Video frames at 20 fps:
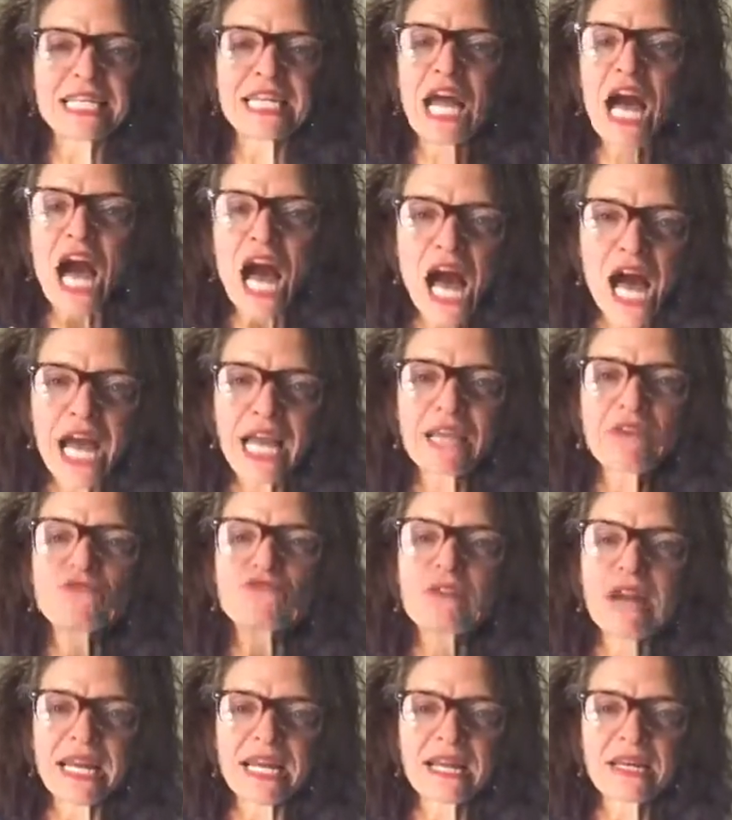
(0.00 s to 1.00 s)
And I
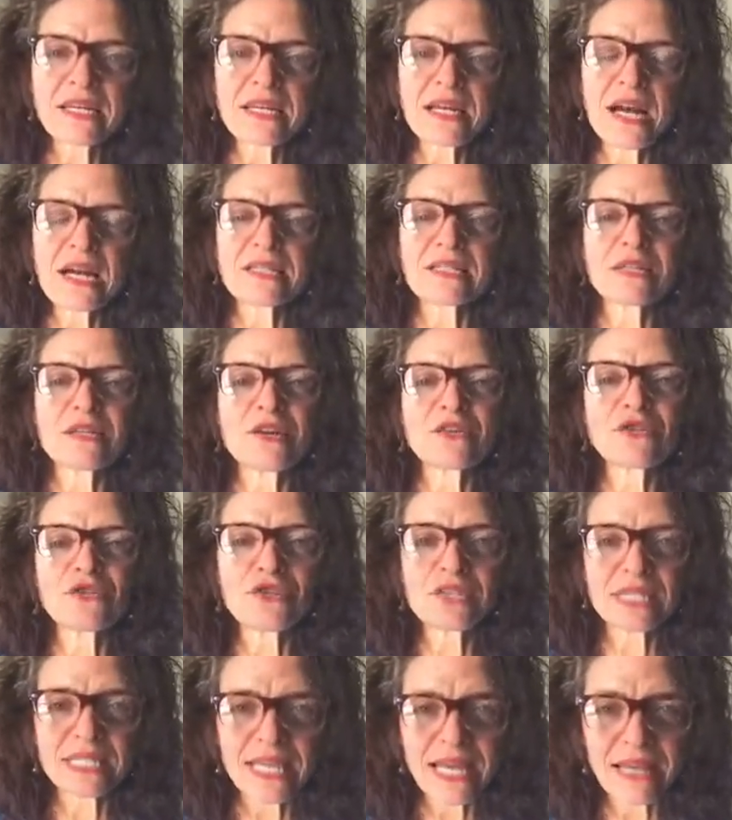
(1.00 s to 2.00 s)
recognize and
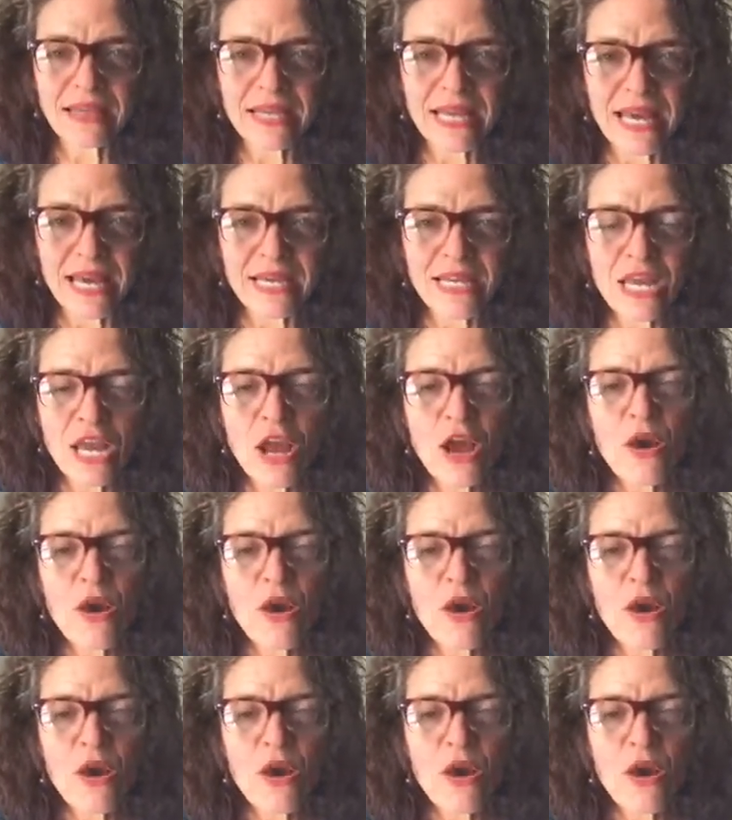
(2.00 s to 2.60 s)
understand that.